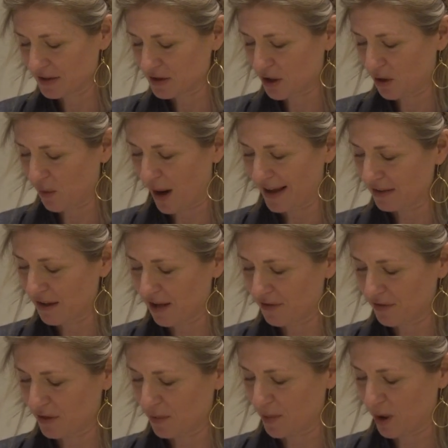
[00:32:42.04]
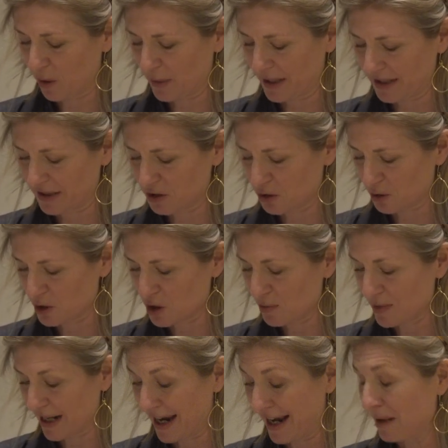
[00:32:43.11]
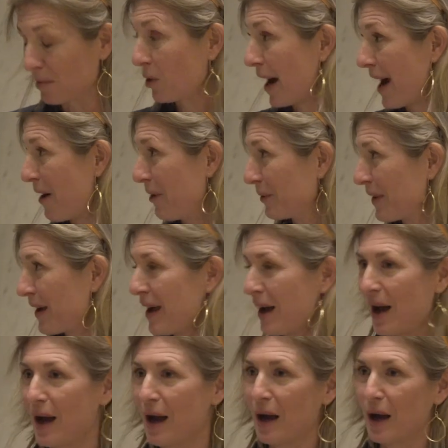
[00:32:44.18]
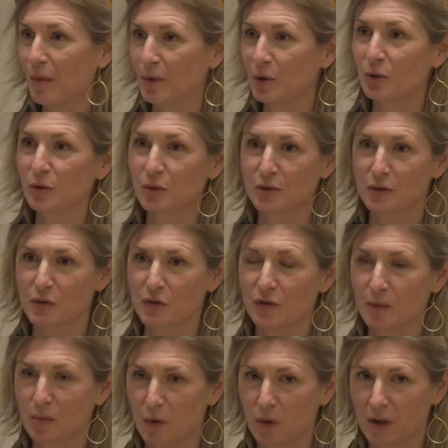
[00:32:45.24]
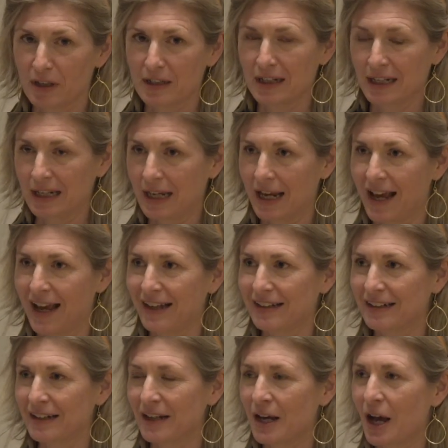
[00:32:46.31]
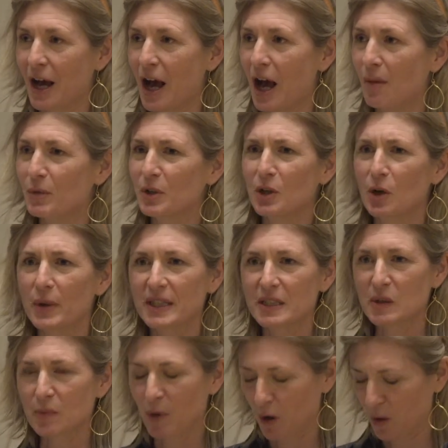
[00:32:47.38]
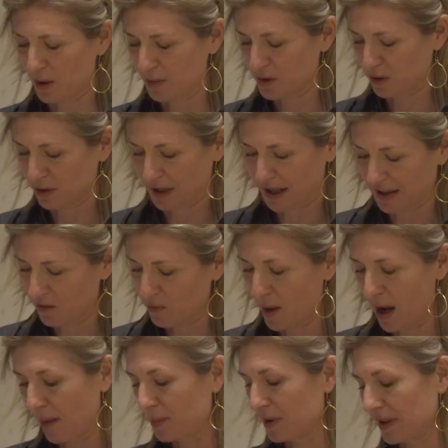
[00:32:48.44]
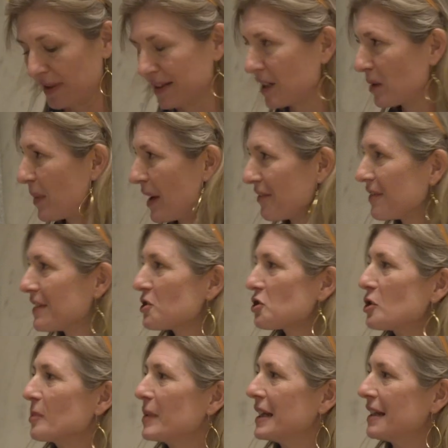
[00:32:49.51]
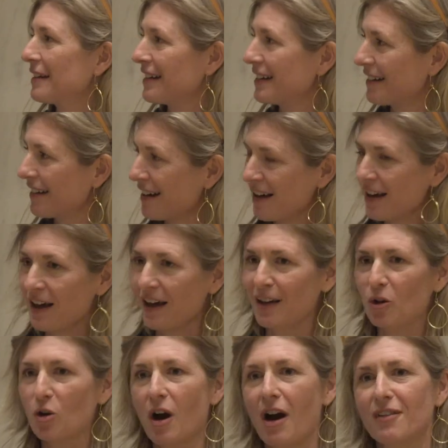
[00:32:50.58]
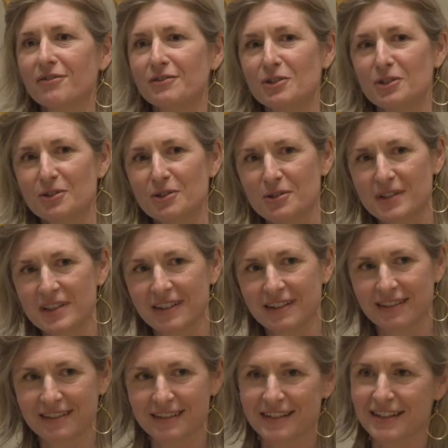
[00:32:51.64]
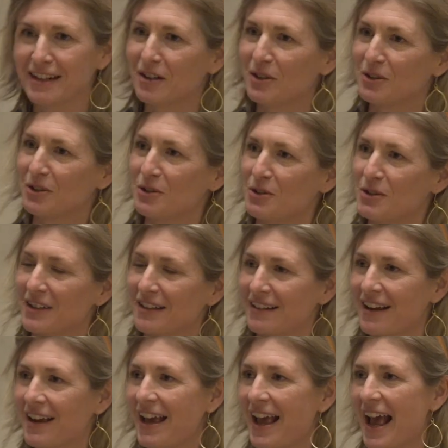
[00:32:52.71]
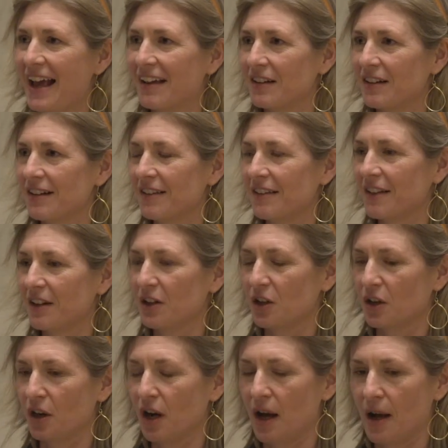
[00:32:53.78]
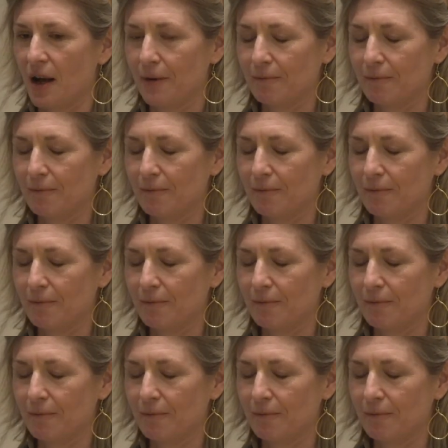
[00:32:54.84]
so I love the poet George Mackay Brown, who's from Orkney, and his poems are kind of populated by fishermen and crofters and sailors, and they're